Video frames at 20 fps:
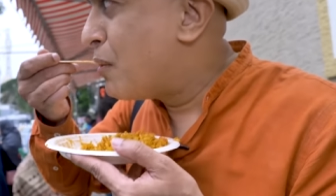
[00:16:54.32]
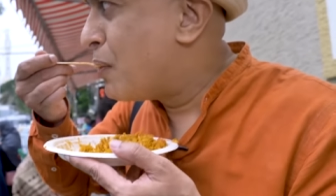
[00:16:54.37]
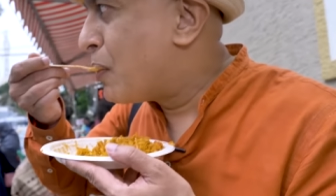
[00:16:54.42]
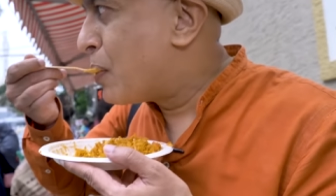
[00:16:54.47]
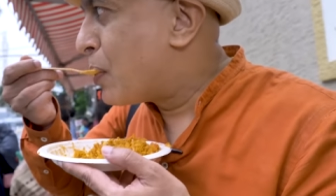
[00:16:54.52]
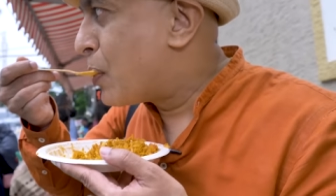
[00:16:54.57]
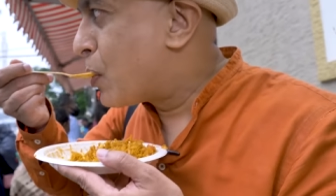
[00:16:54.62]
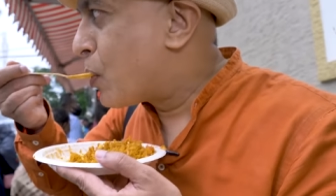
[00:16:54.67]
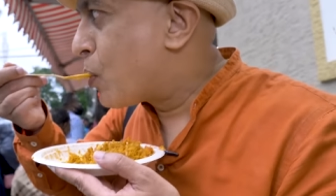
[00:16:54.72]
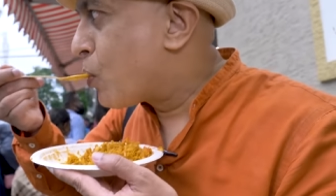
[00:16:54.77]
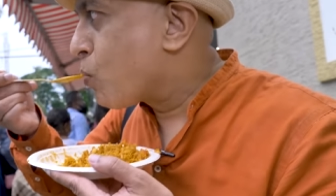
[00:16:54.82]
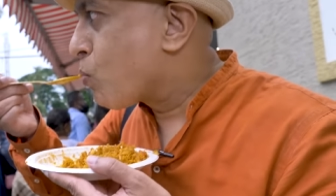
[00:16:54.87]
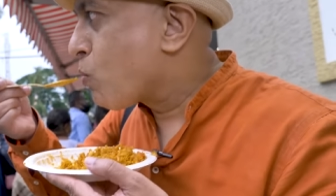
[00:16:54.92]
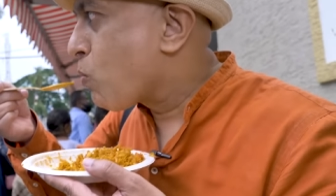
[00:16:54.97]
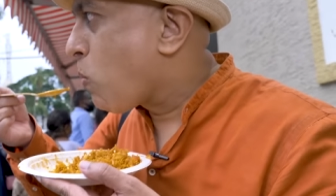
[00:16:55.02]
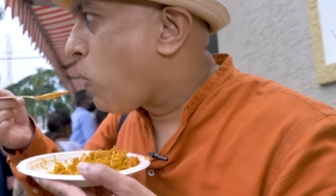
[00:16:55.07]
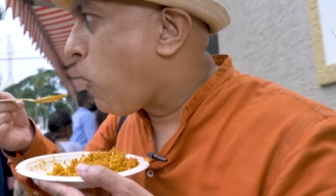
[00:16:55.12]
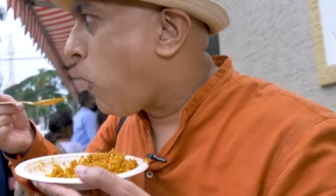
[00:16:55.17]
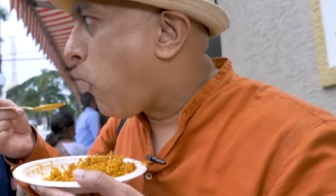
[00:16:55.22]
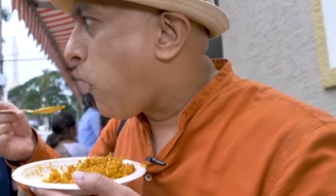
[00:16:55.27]
with the
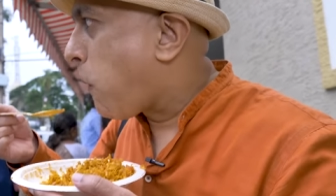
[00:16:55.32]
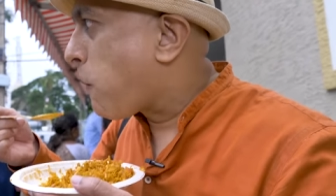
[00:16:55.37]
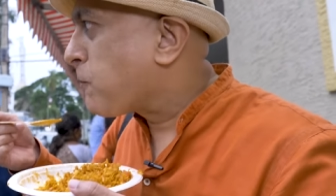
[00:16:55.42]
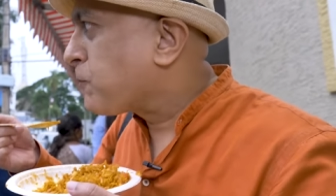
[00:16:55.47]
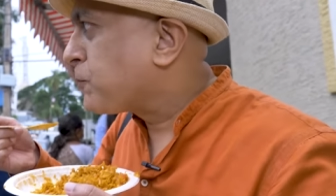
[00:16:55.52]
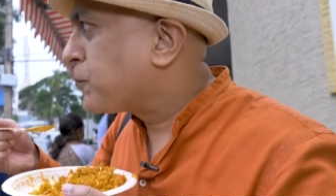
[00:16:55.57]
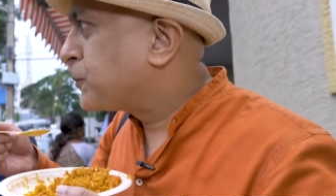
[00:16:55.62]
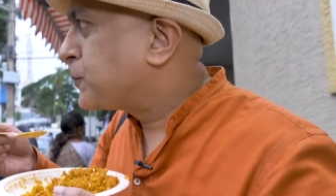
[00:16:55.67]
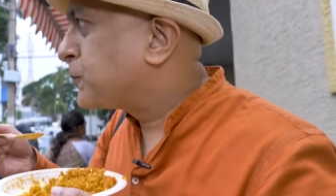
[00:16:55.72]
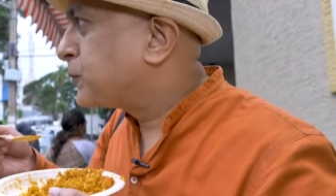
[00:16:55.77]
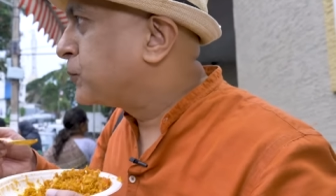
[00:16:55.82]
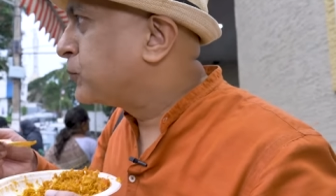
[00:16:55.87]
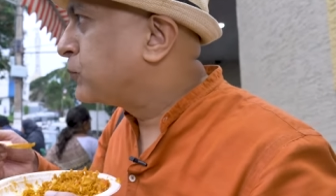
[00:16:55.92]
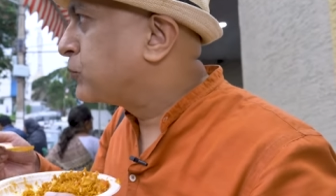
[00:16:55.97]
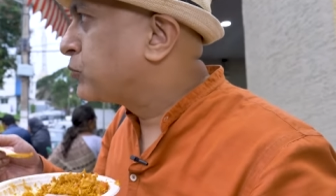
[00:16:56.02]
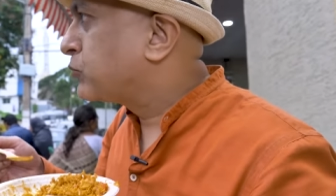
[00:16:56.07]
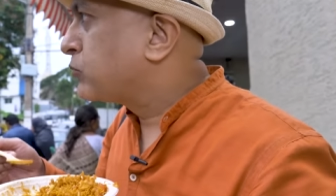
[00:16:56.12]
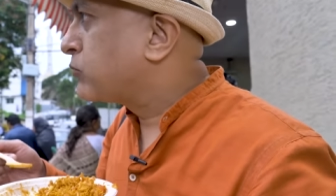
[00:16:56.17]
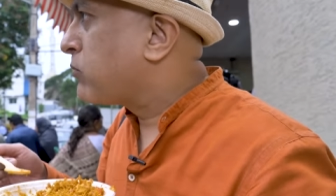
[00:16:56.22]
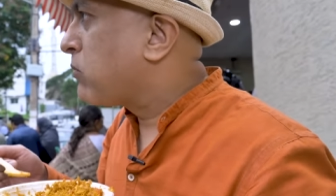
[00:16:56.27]
crunch, the
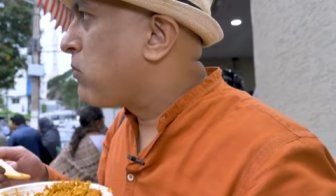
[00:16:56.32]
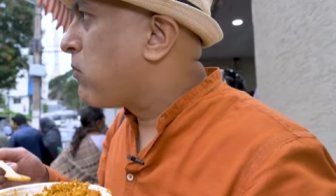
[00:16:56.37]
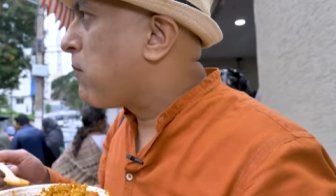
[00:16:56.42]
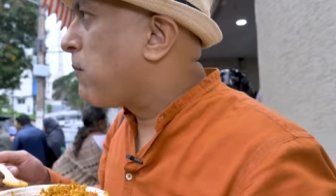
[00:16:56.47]
crunch of the